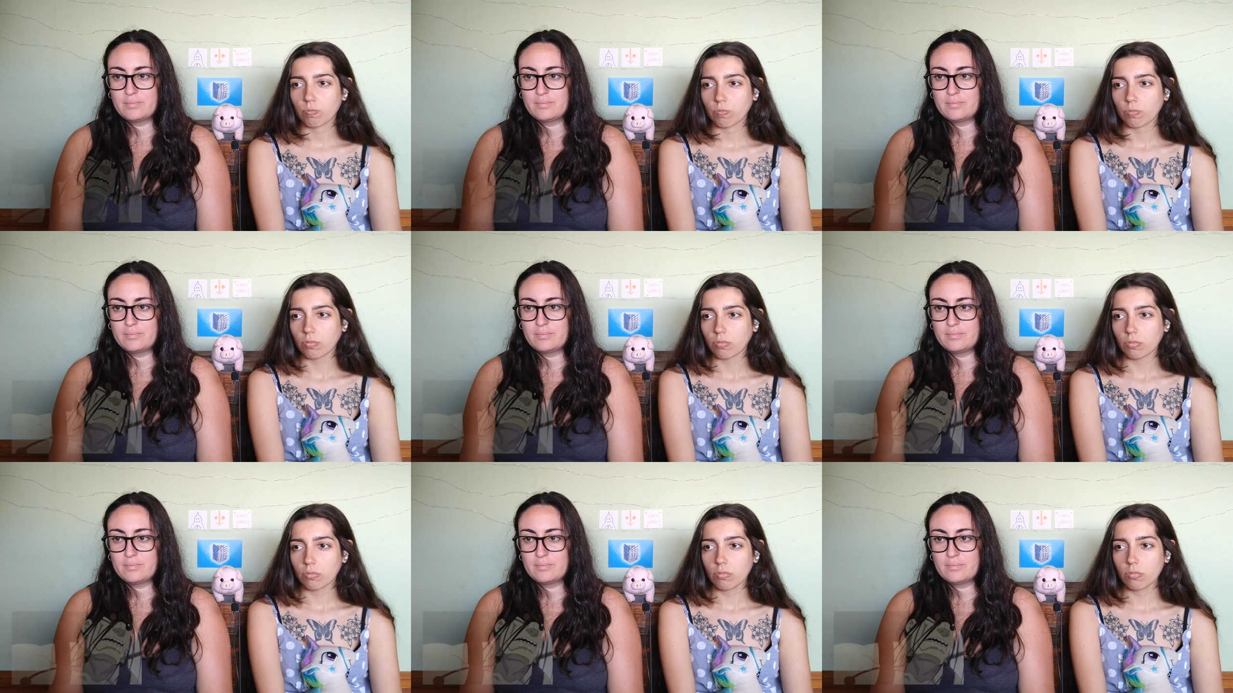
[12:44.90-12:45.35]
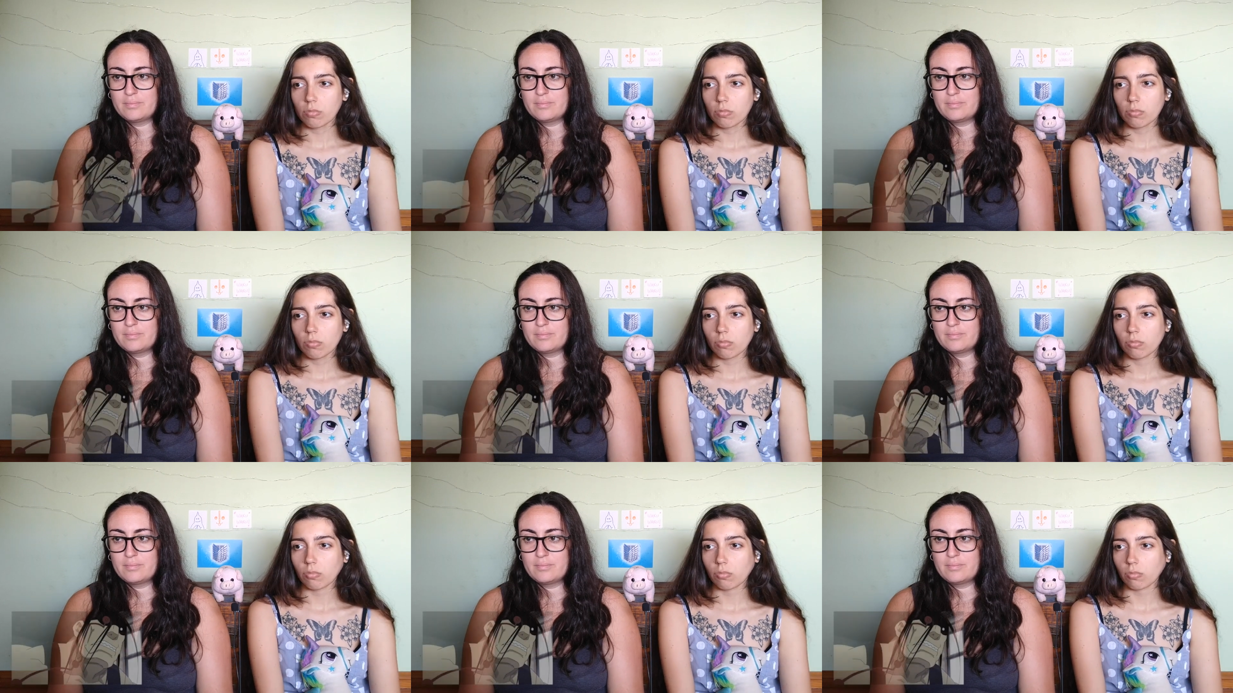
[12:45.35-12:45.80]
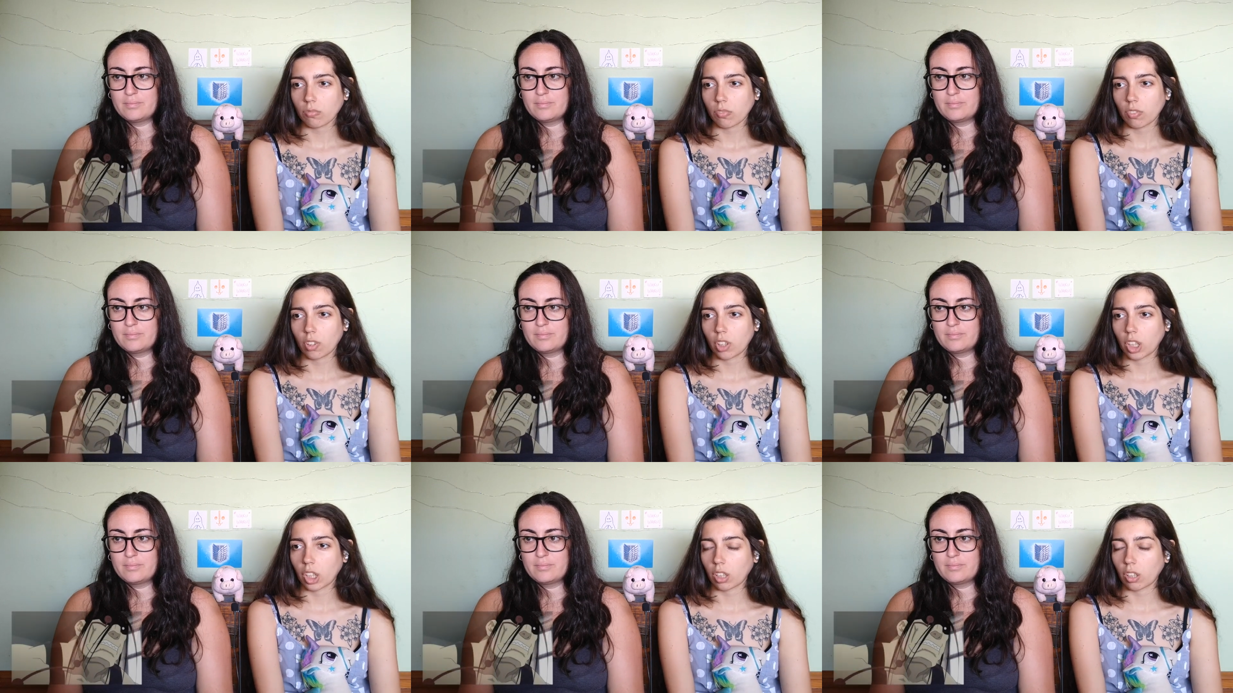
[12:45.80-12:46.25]

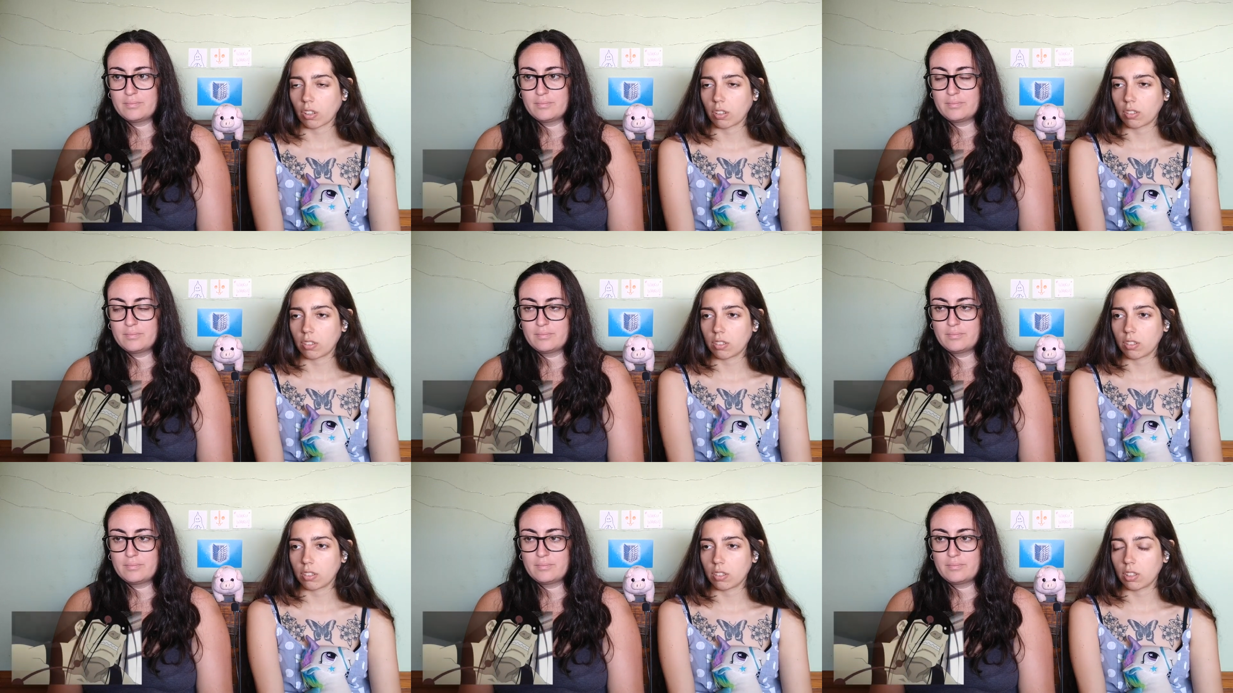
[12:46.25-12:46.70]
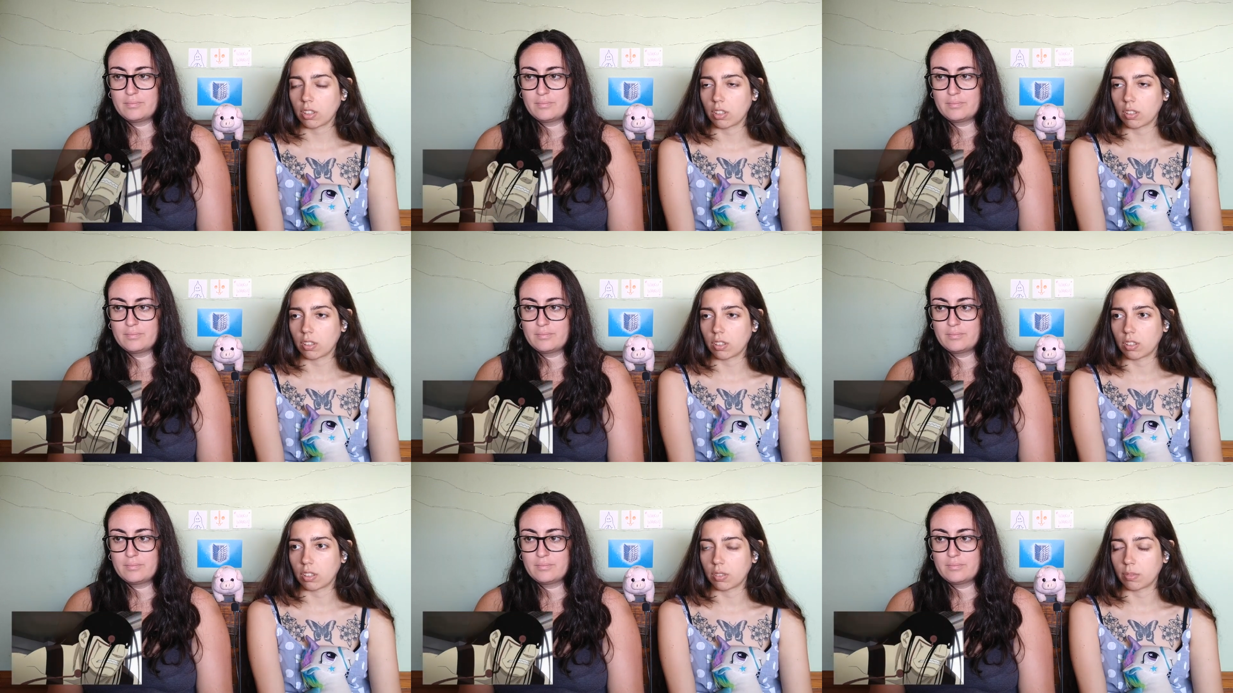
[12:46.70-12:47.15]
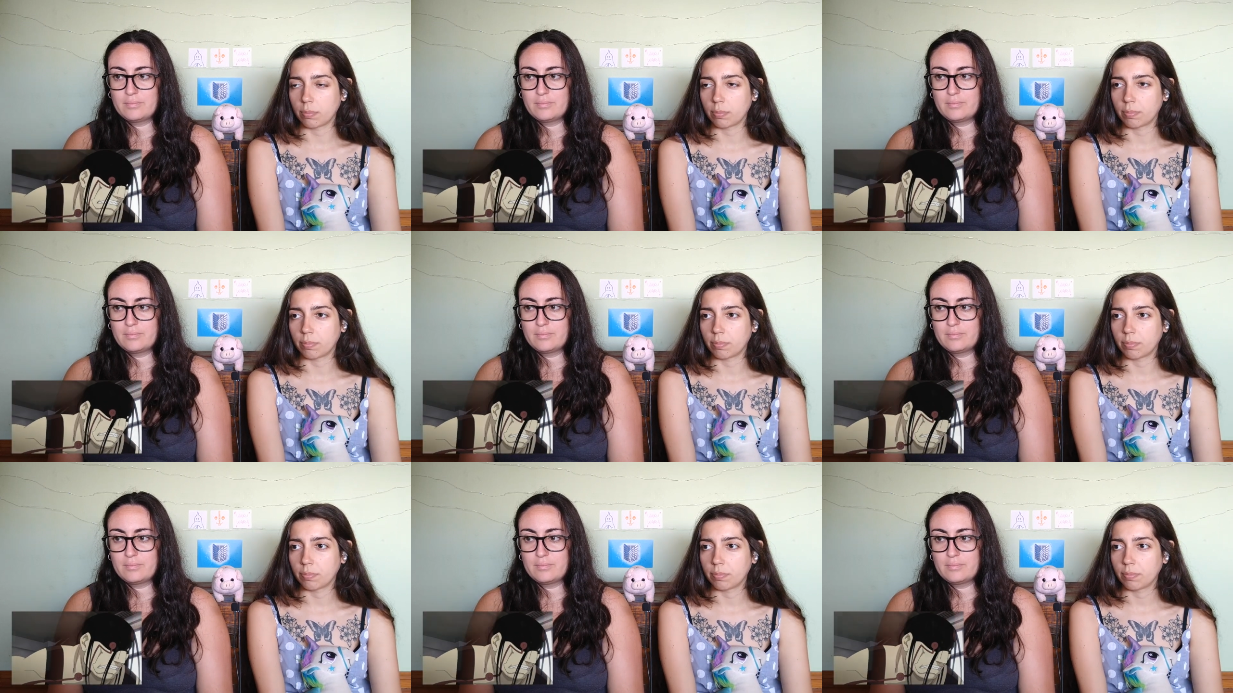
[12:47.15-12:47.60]

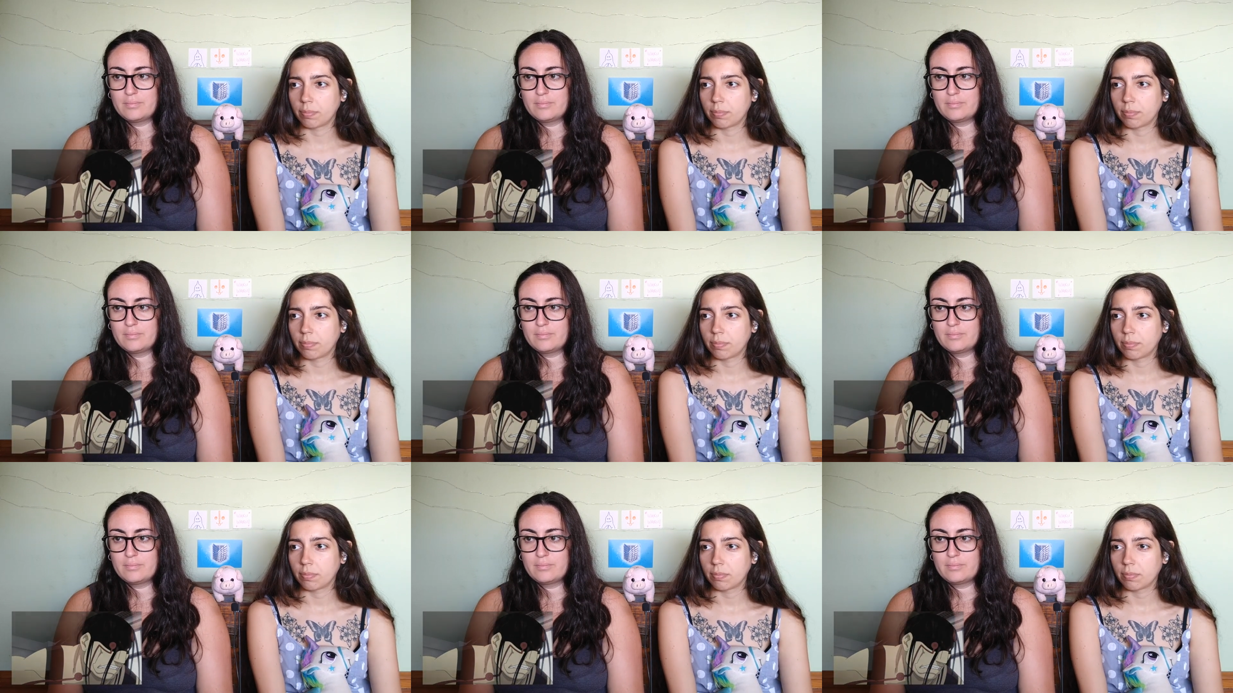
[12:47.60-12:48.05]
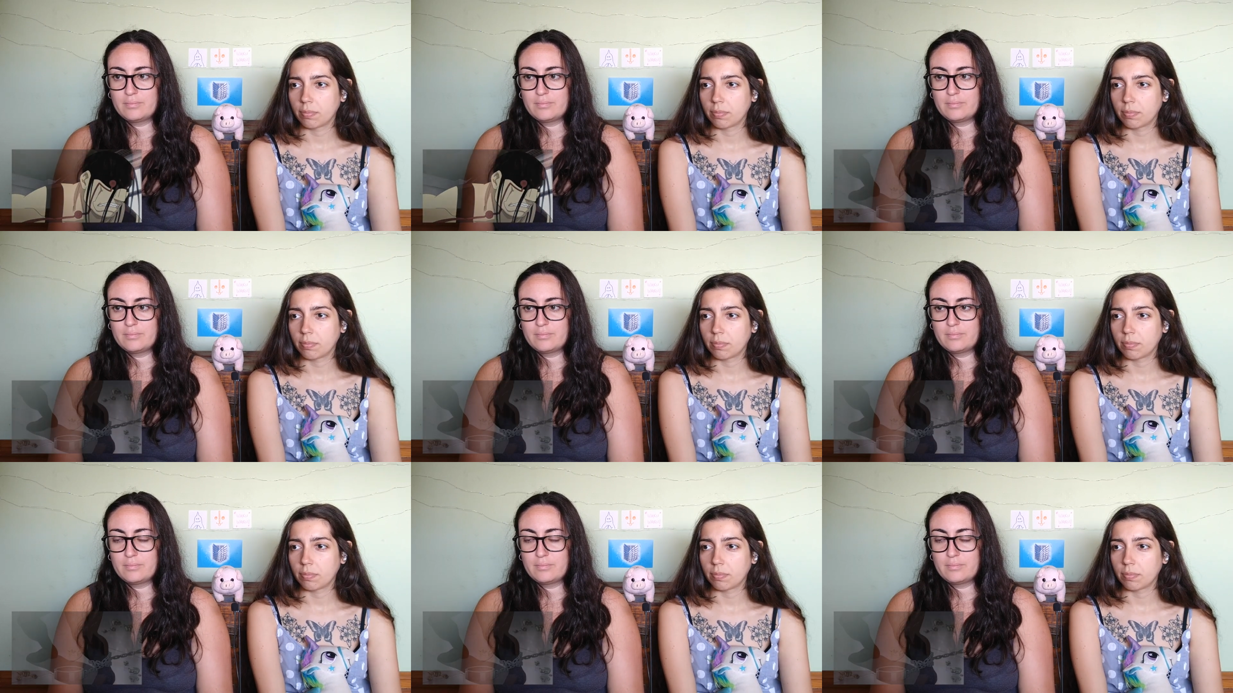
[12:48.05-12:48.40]
Nobody speaks.